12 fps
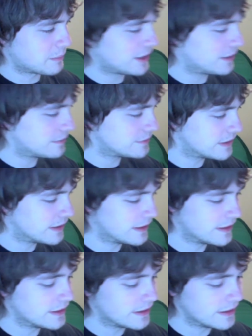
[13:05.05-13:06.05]
that.
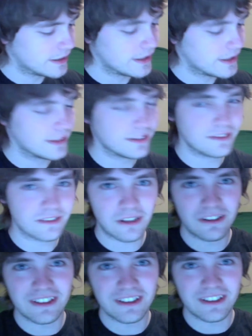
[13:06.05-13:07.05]
We'll go
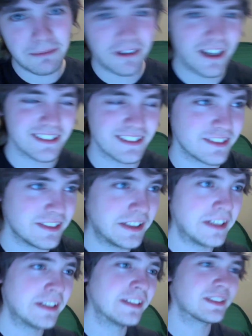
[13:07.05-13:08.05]
to Time Crisis
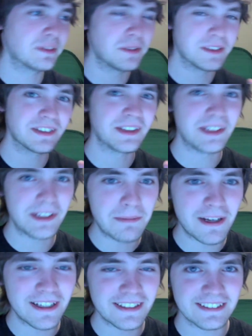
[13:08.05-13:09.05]
3. This was the
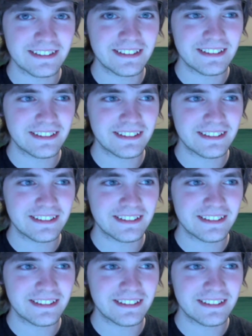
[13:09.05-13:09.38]
best